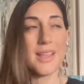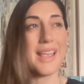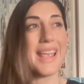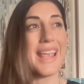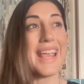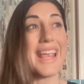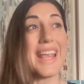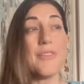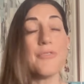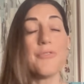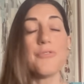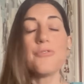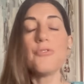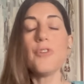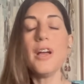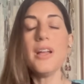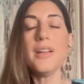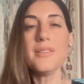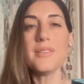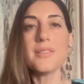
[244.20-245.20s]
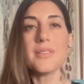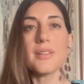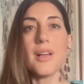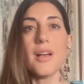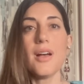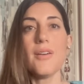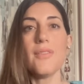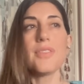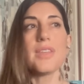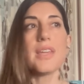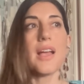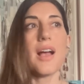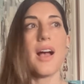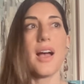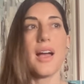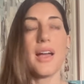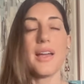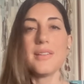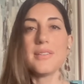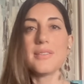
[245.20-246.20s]
in front of the
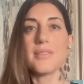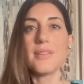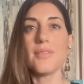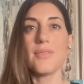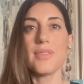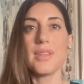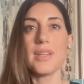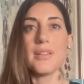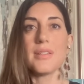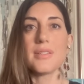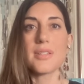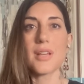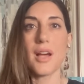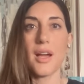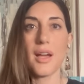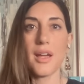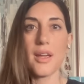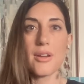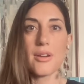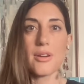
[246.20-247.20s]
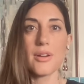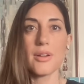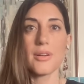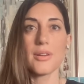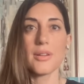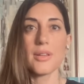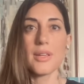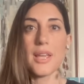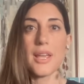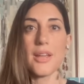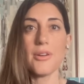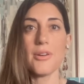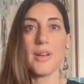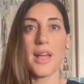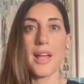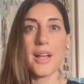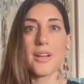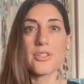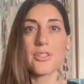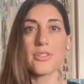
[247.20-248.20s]
eyes of the entire
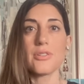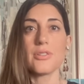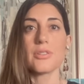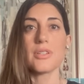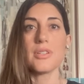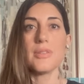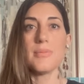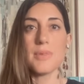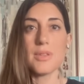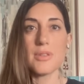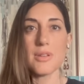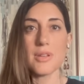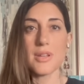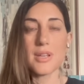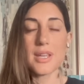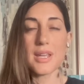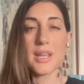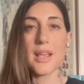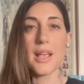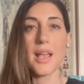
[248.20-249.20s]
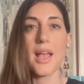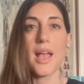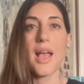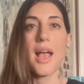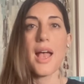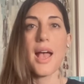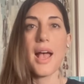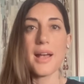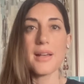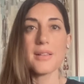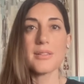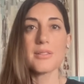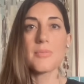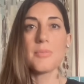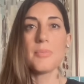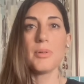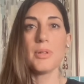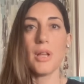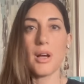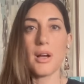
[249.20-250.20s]
international community, has
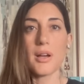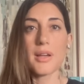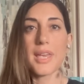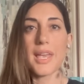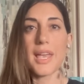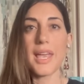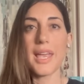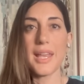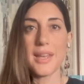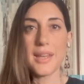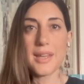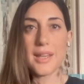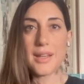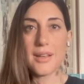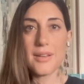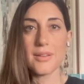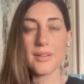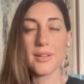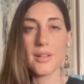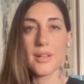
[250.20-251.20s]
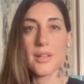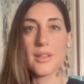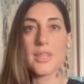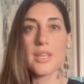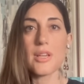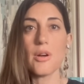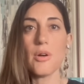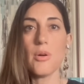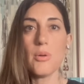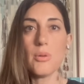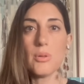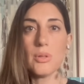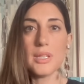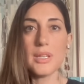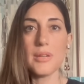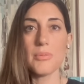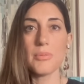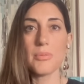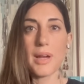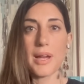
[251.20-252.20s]
blockaded the
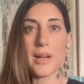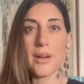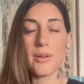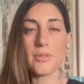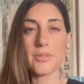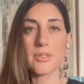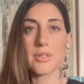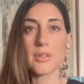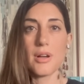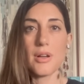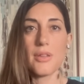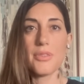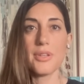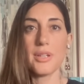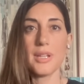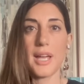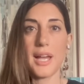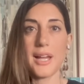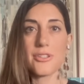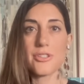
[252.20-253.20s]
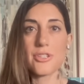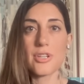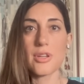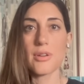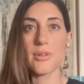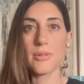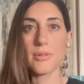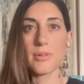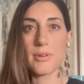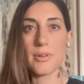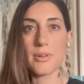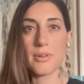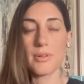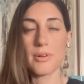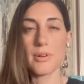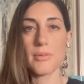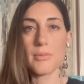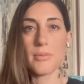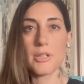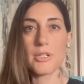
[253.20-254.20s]
only route called the Lachin
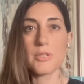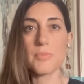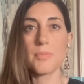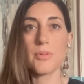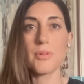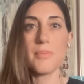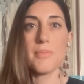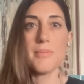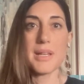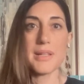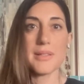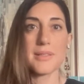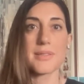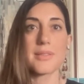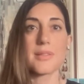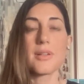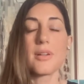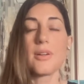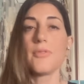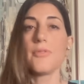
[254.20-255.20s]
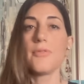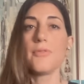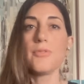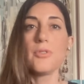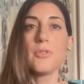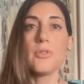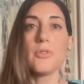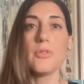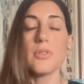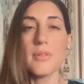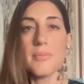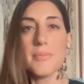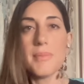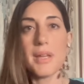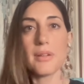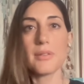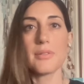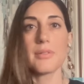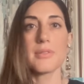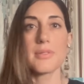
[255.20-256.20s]
Corridor, which permits food,
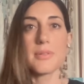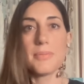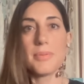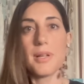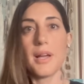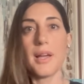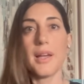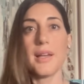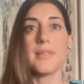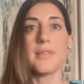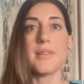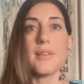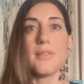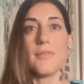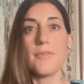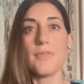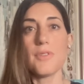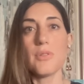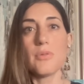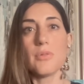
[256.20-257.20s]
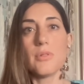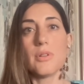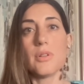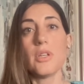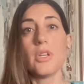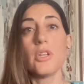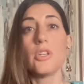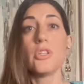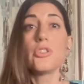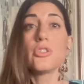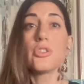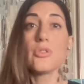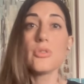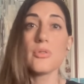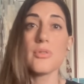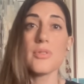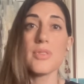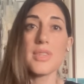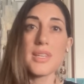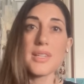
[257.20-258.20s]
medical supplies, and fuel
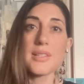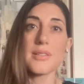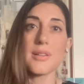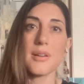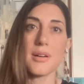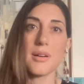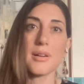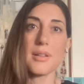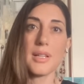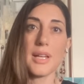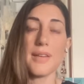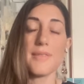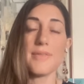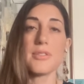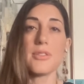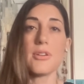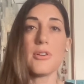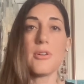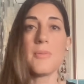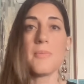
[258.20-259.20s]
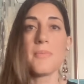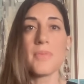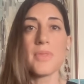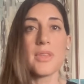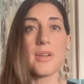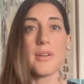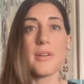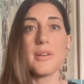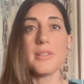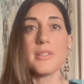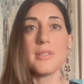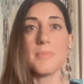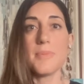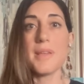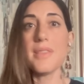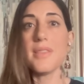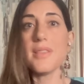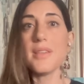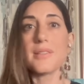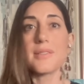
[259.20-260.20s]
to this enclave. So there has
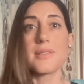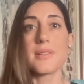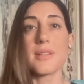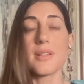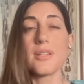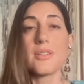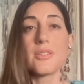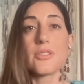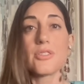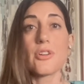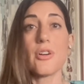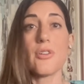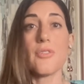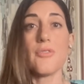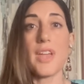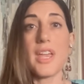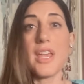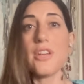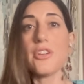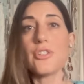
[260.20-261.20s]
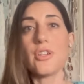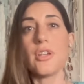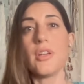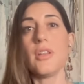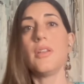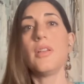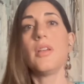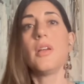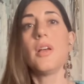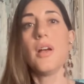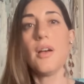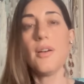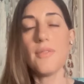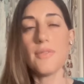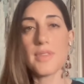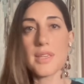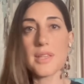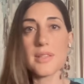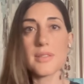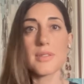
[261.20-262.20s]
been this starvation
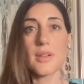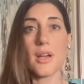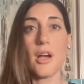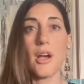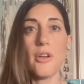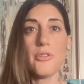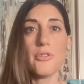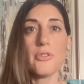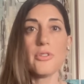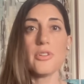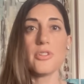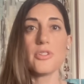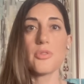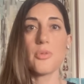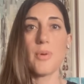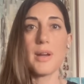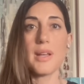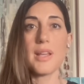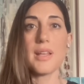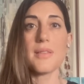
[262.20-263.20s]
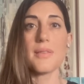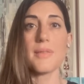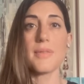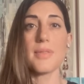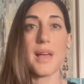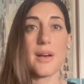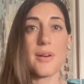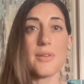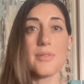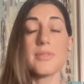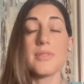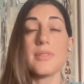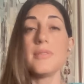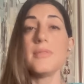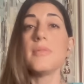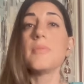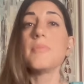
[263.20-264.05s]
of these 120,000